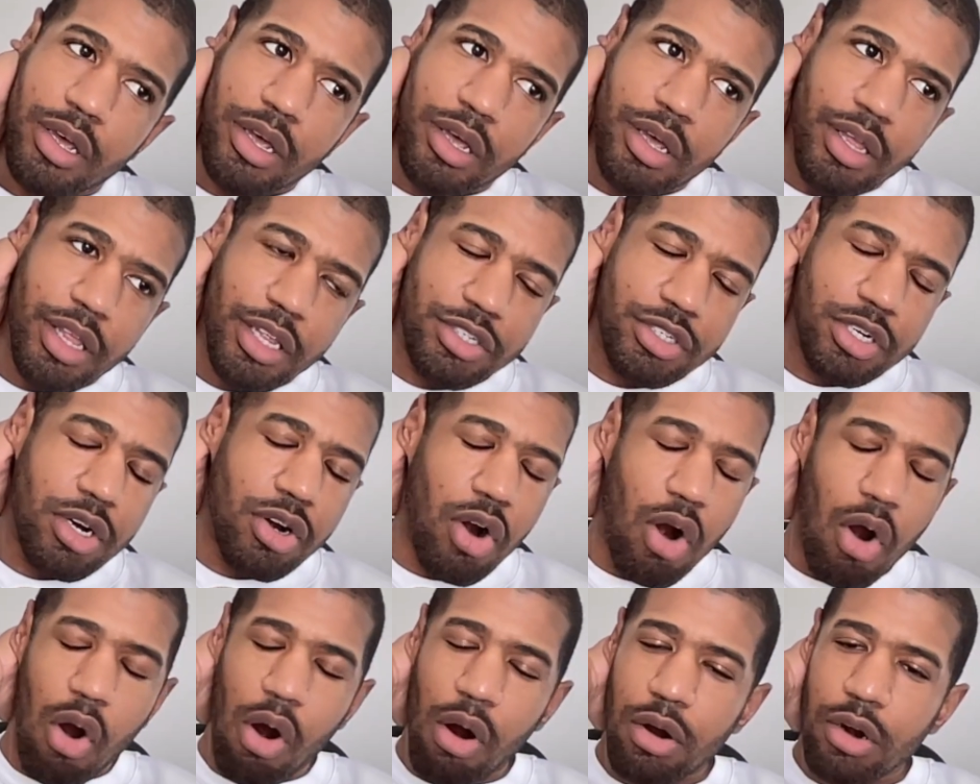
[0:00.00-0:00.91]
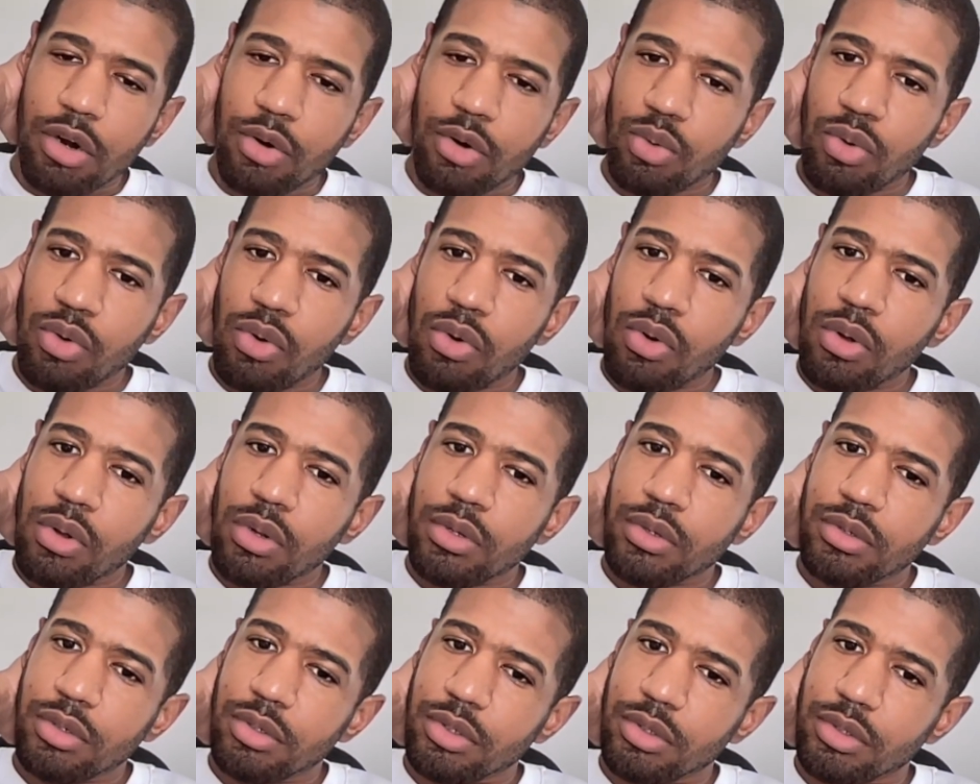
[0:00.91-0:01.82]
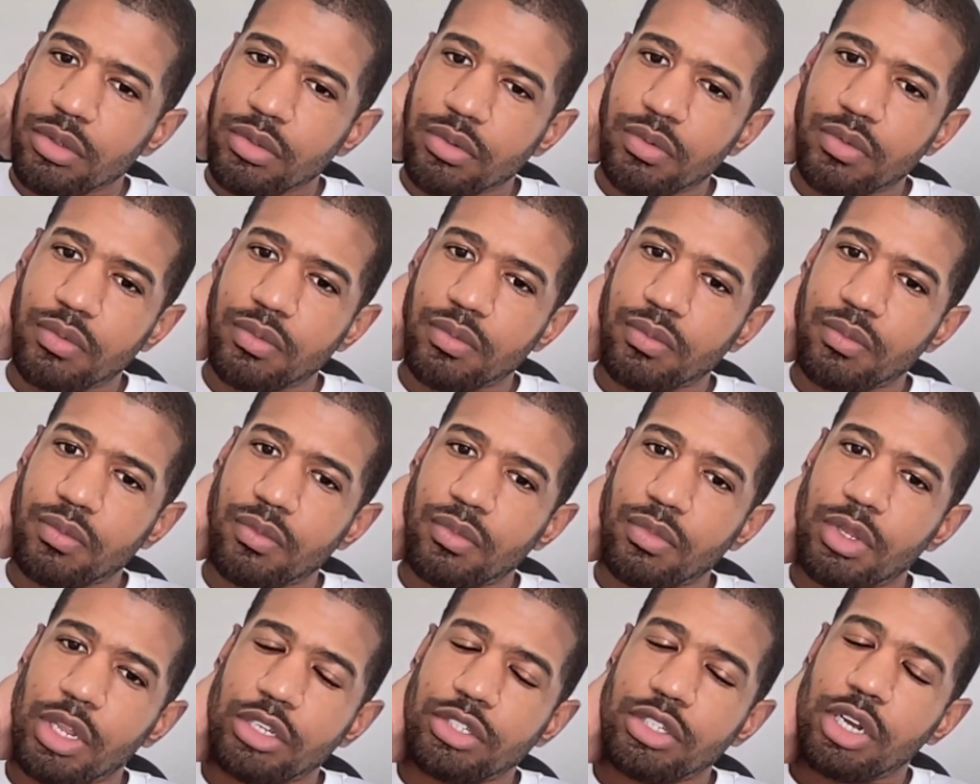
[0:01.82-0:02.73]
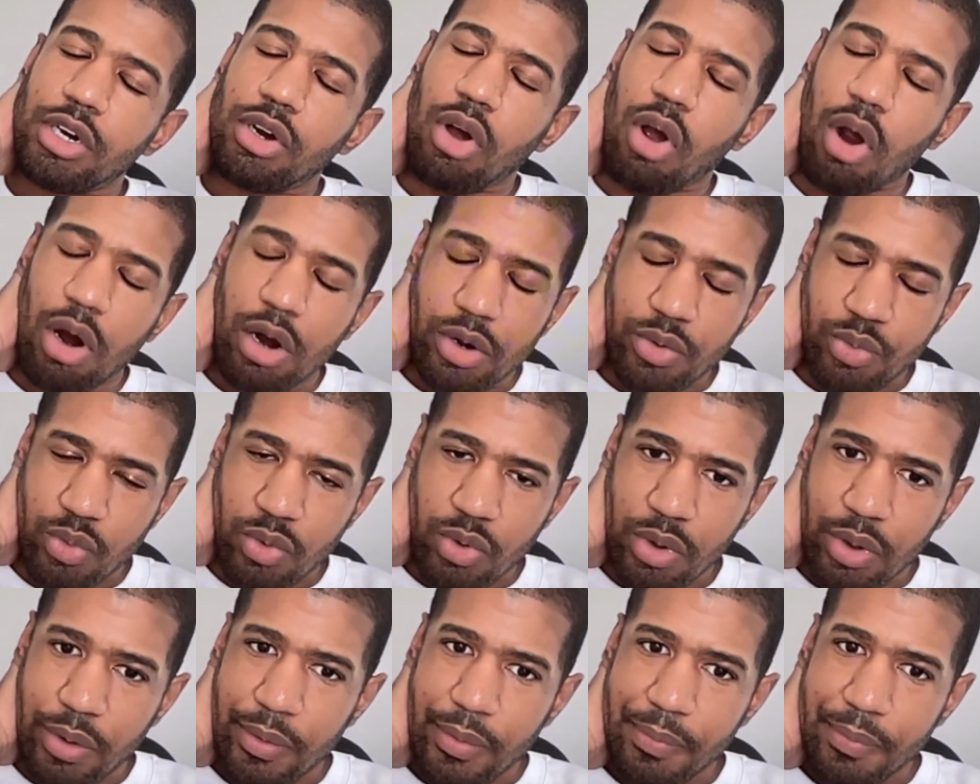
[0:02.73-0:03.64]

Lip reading: that's not a hard rule. It's not a hard rule,